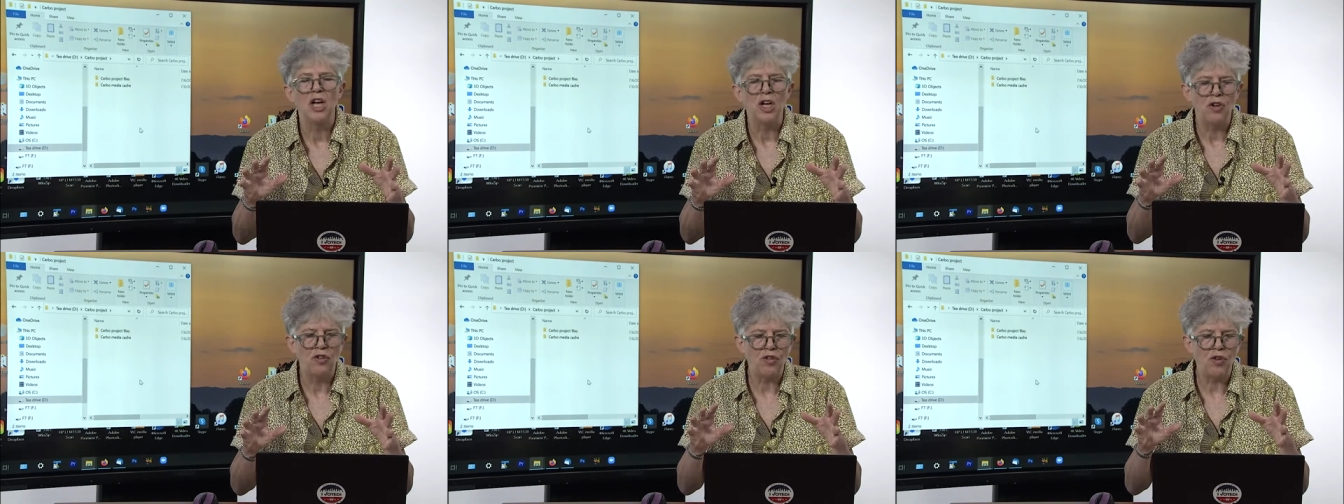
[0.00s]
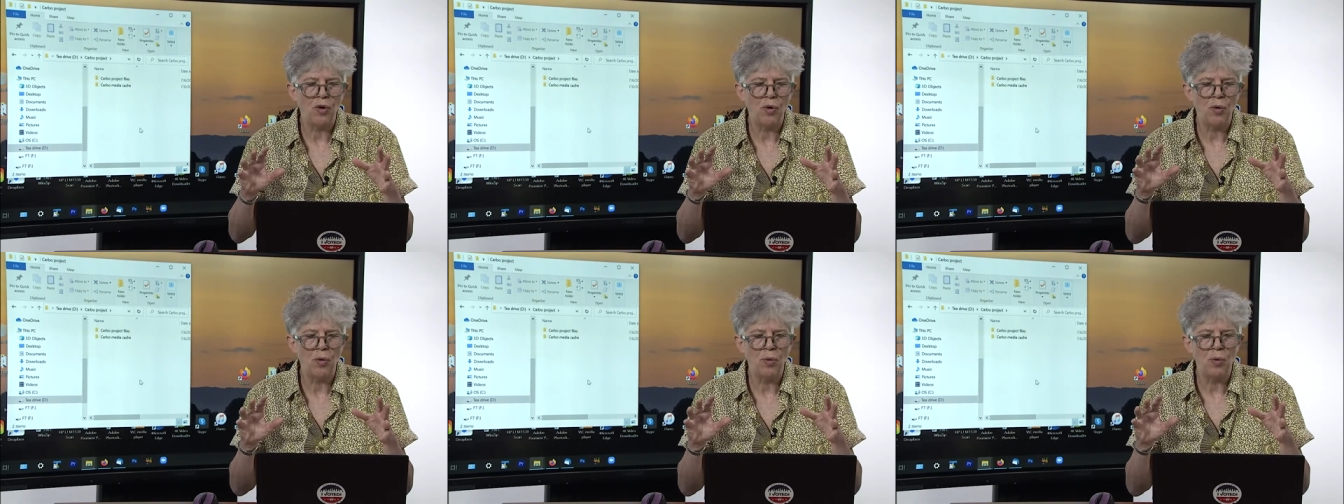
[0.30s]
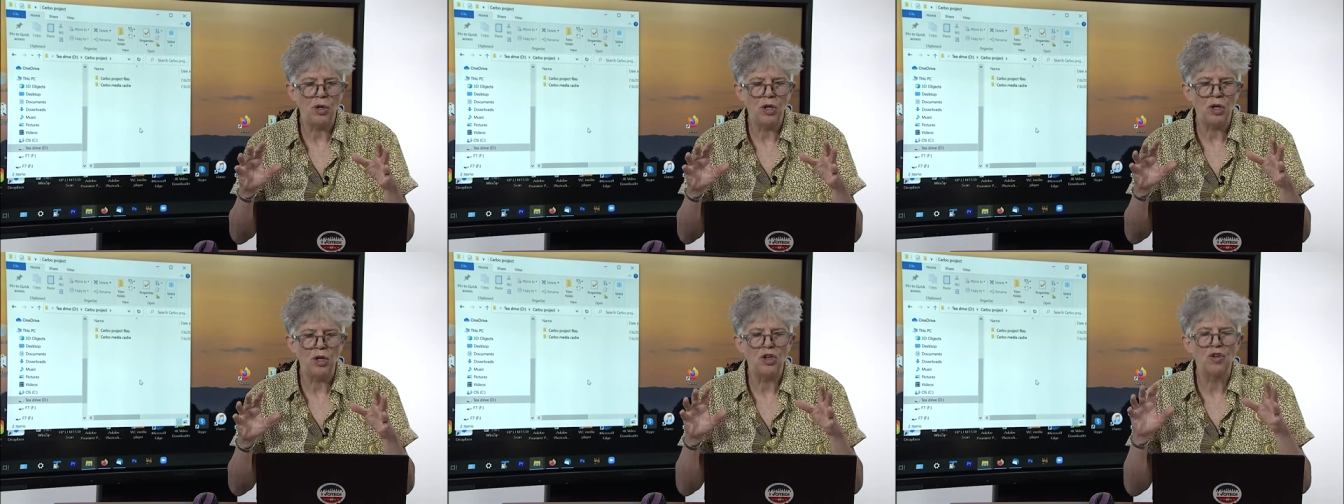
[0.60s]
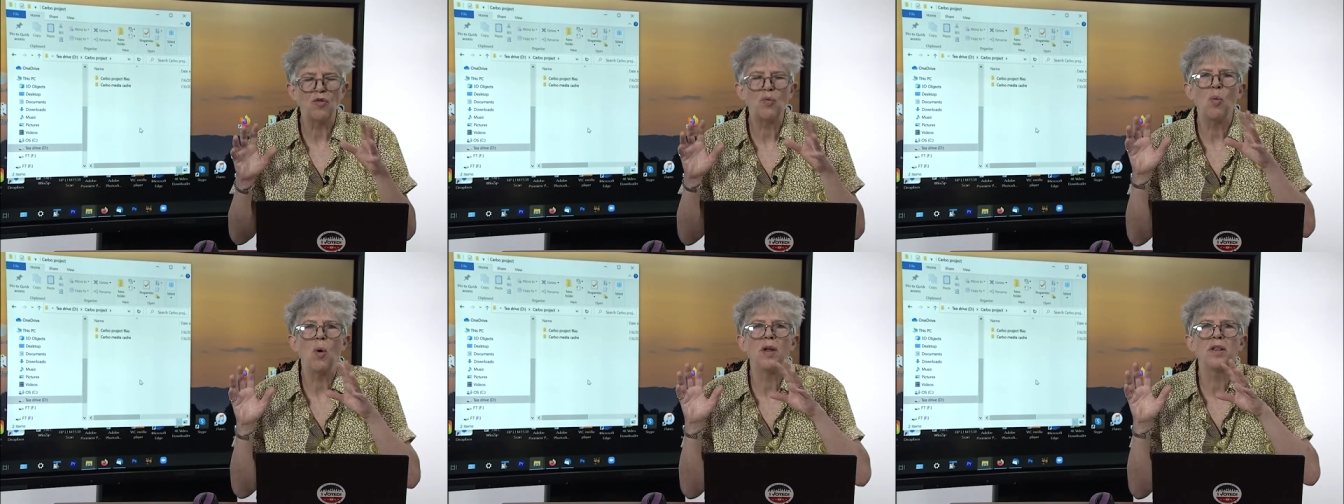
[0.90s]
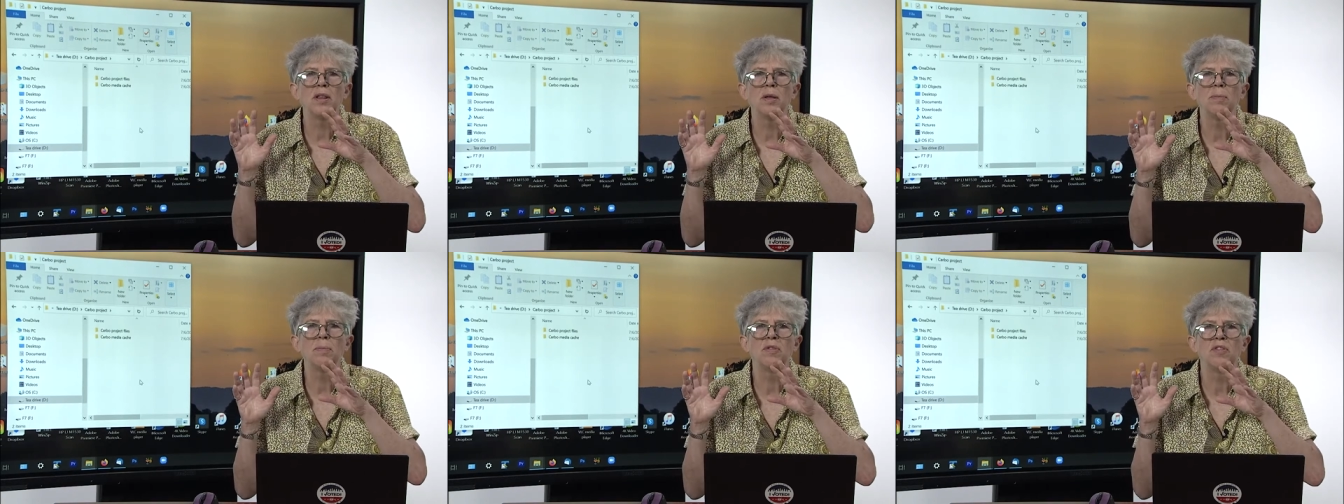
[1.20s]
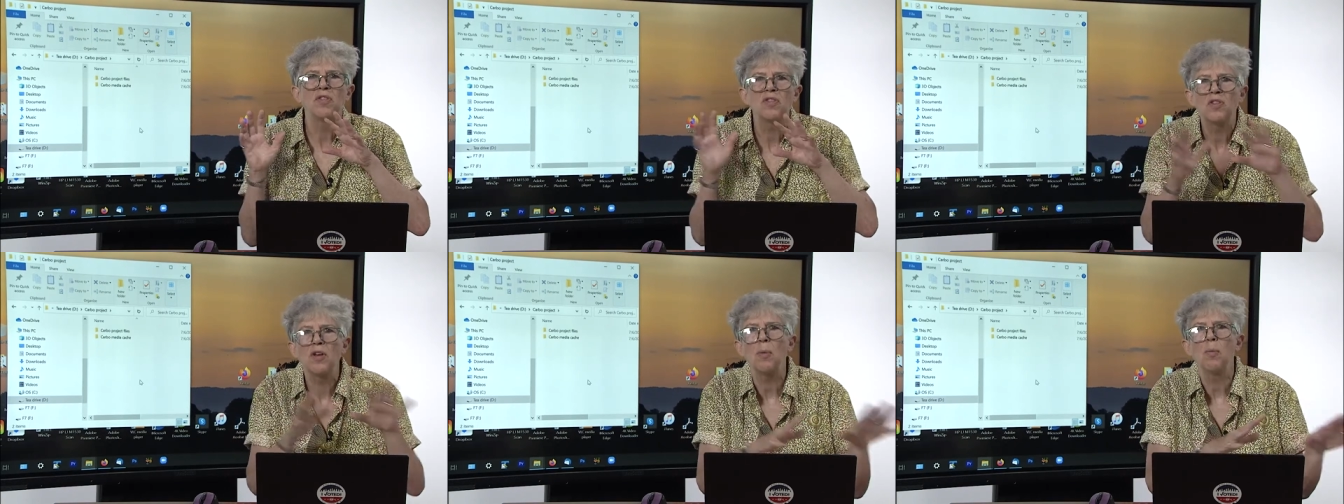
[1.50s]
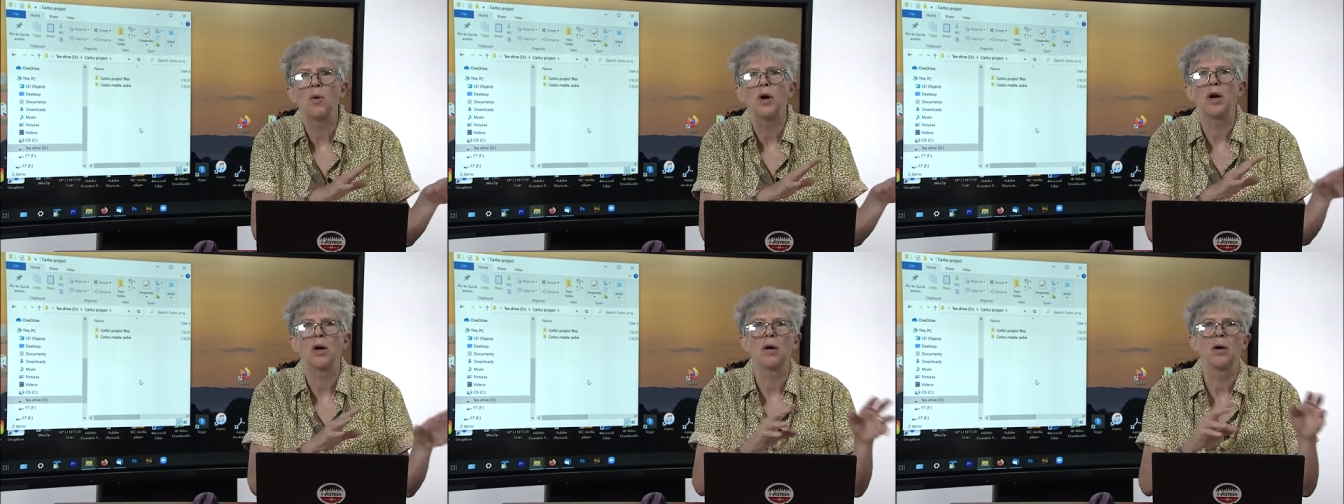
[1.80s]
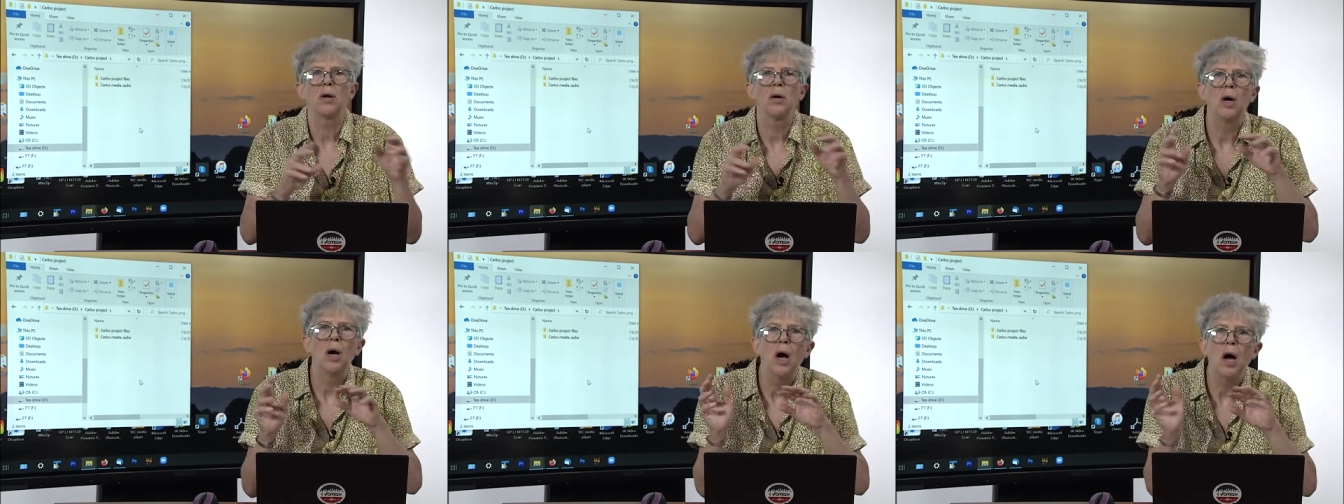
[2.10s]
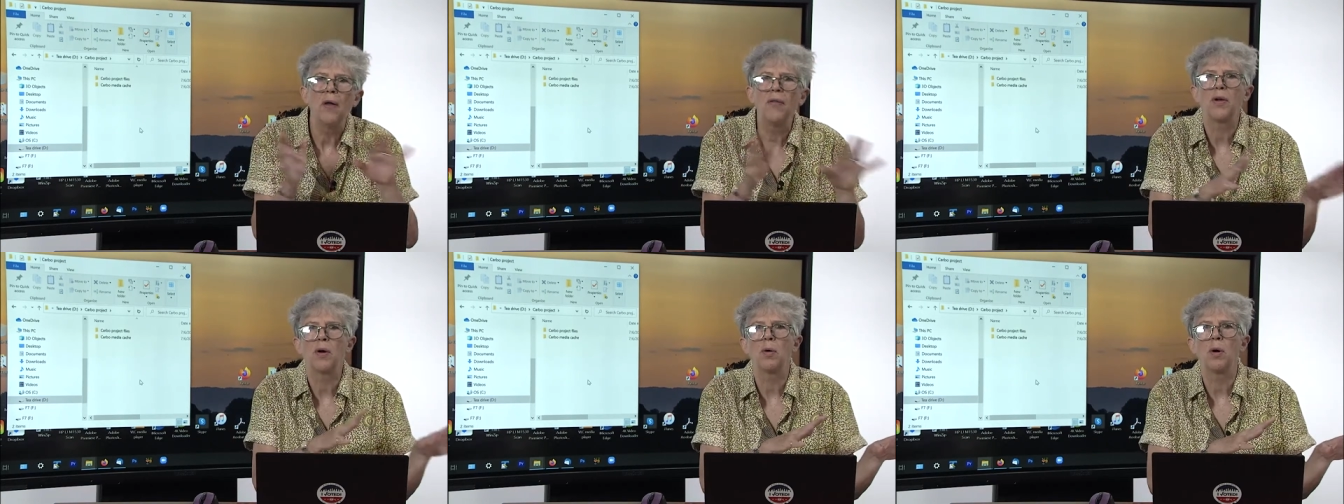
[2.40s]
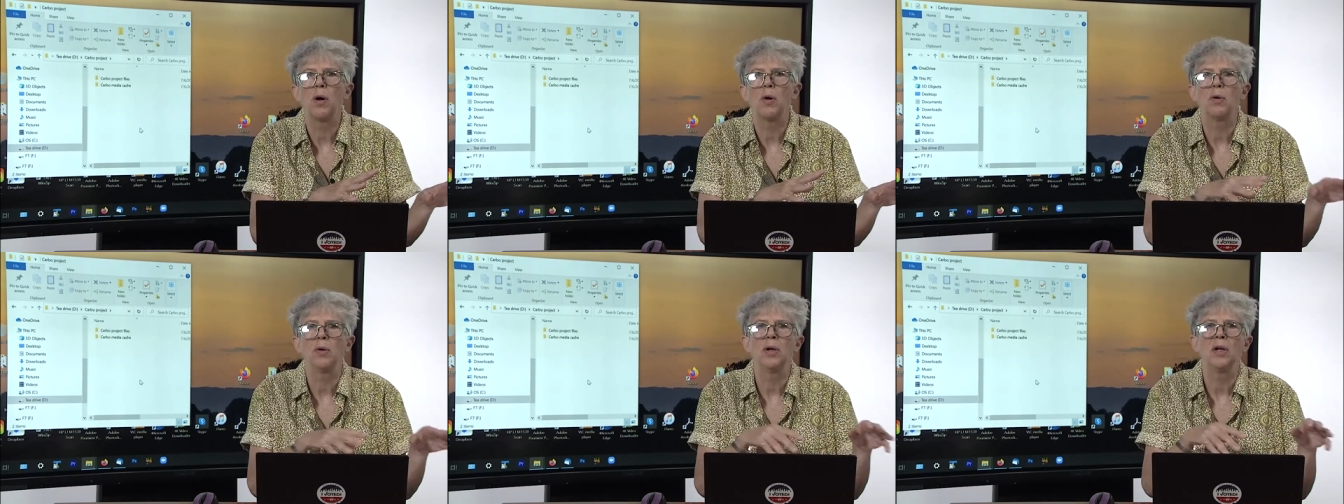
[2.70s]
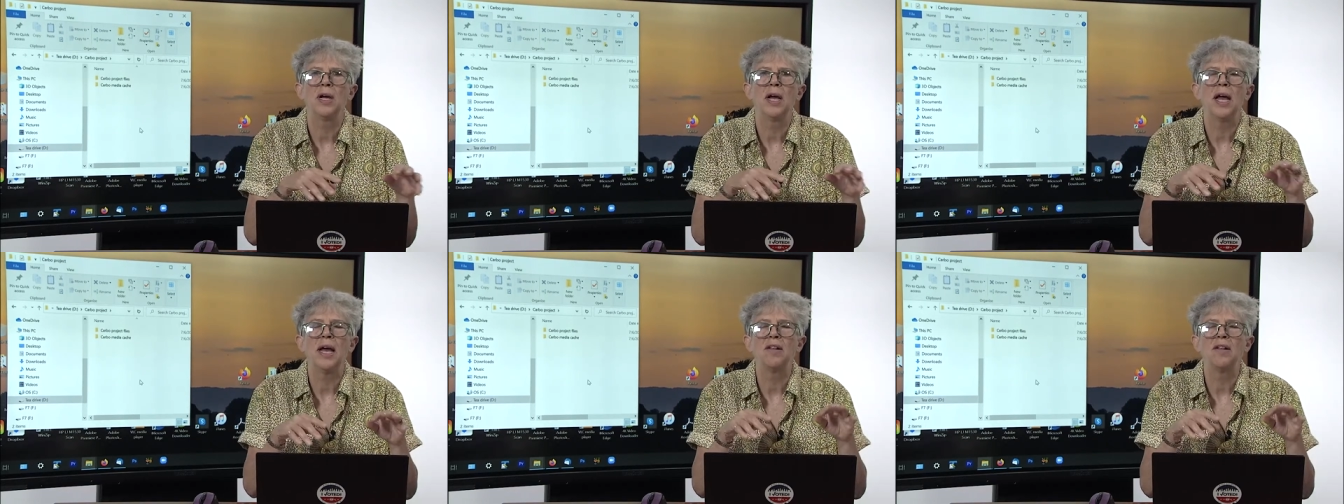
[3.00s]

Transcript: So you just want them somewhere on their own.